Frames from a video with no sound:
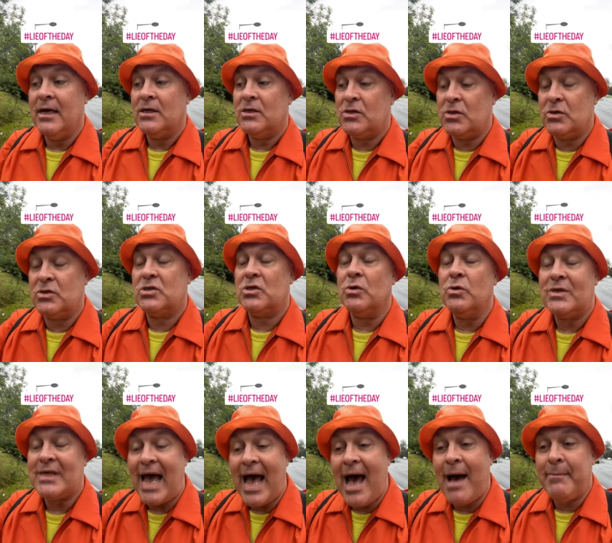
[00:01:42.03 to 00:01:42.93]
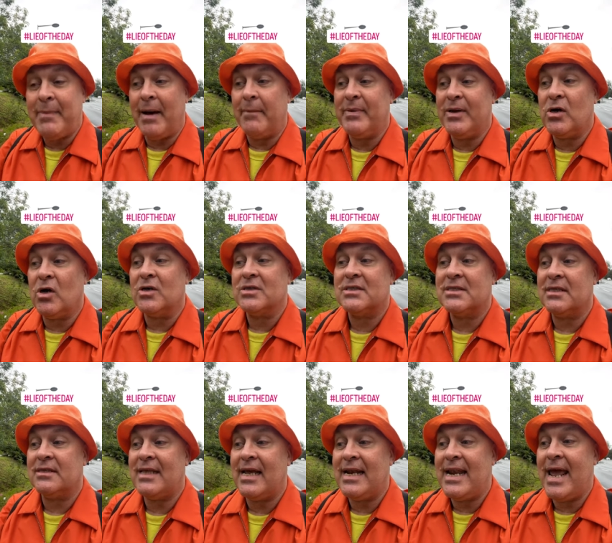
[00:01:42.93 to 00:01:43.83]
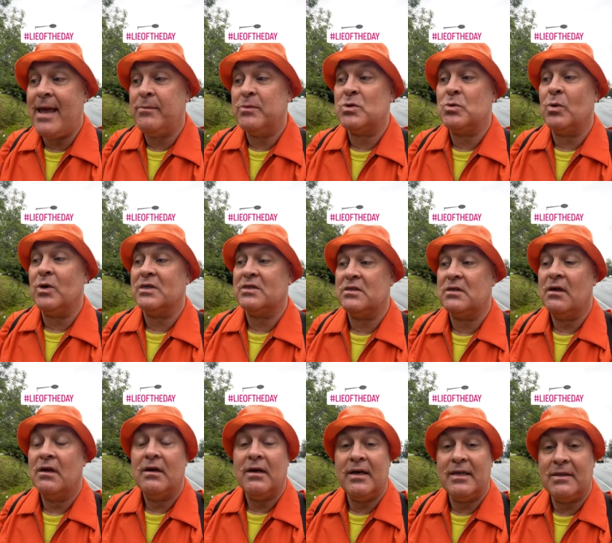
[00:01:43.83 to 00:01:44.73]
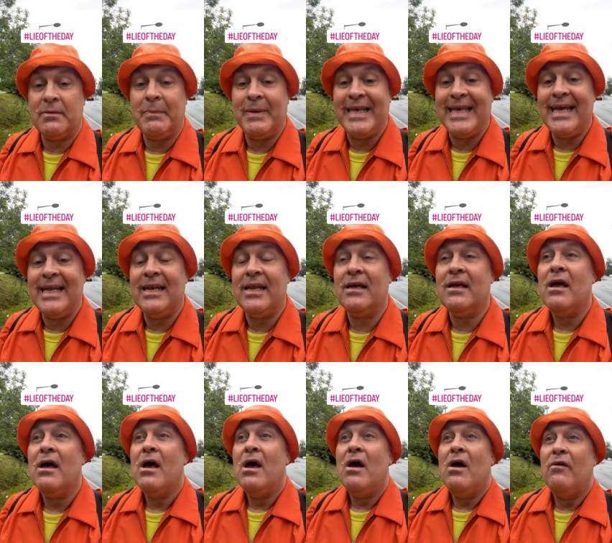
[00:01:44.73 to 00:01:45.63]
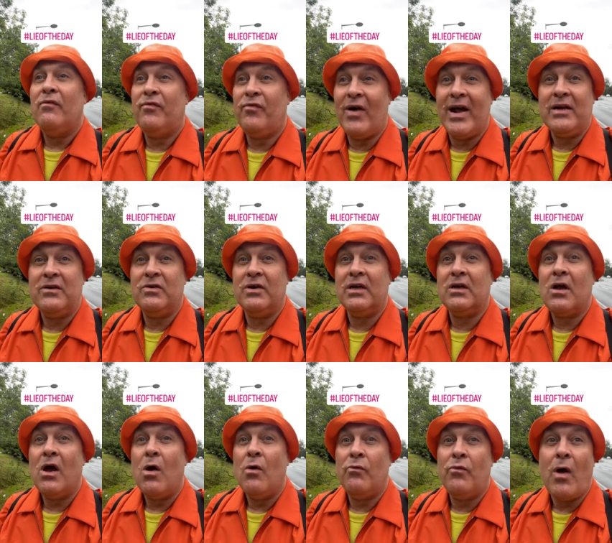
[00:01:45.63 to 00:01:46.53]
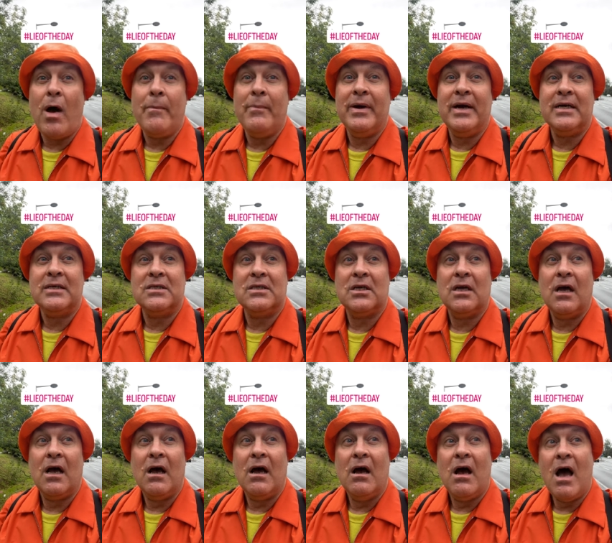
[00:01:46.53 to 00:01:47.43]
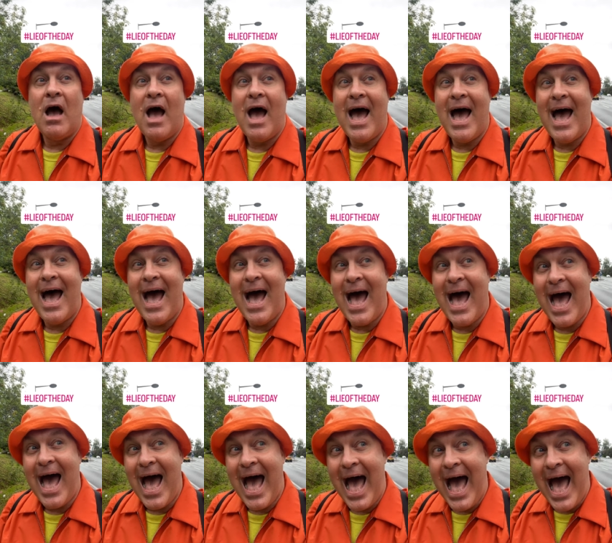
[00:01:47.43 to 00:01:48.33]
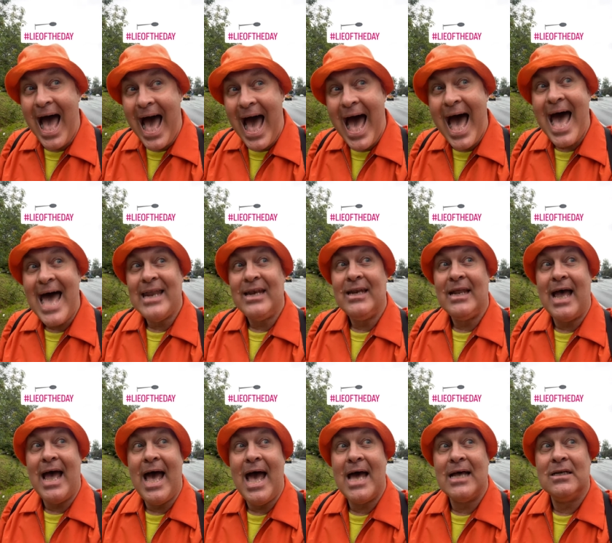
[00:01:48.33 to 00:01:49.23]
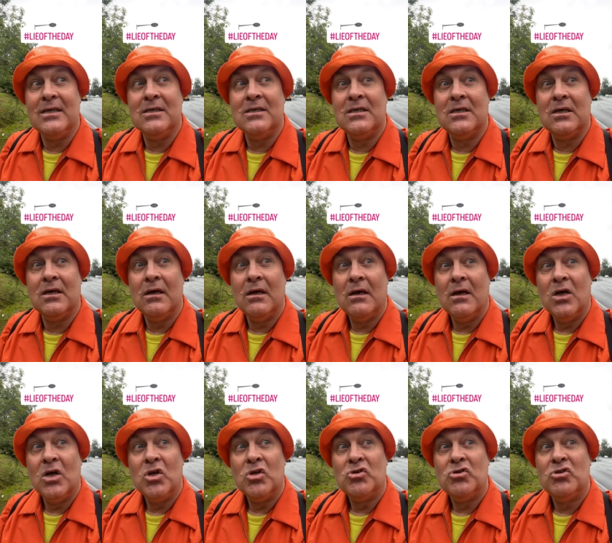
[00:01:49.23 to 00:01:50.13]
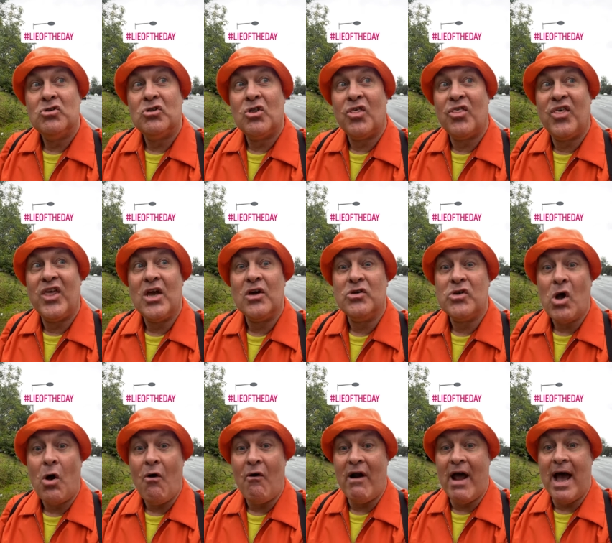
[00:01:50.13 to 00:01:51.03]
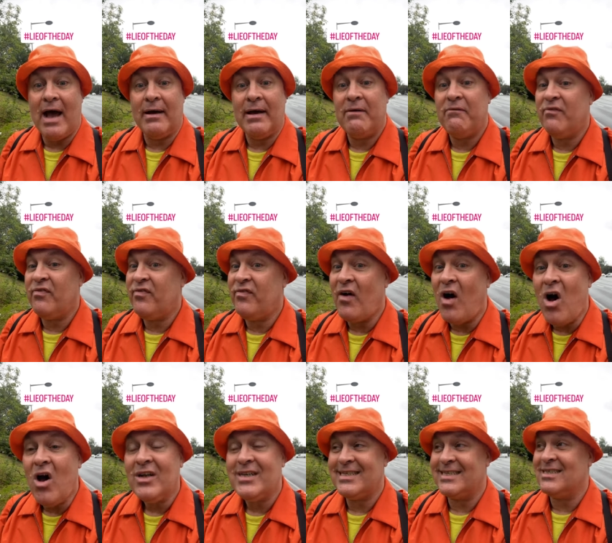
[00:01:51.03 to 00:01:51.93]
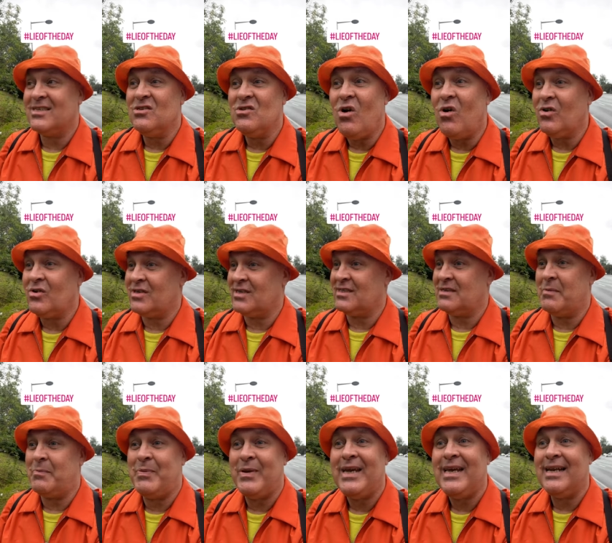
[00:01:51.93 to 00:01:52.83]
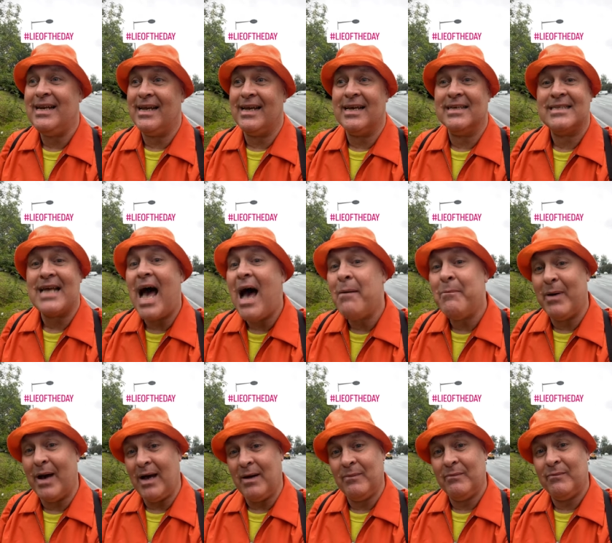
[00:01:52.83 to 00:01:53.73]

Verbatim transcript: to suit ABBA because their names was at the beginning Frederick, Robert, Anne, and Theodora, and fart is not as appealing as ABBA.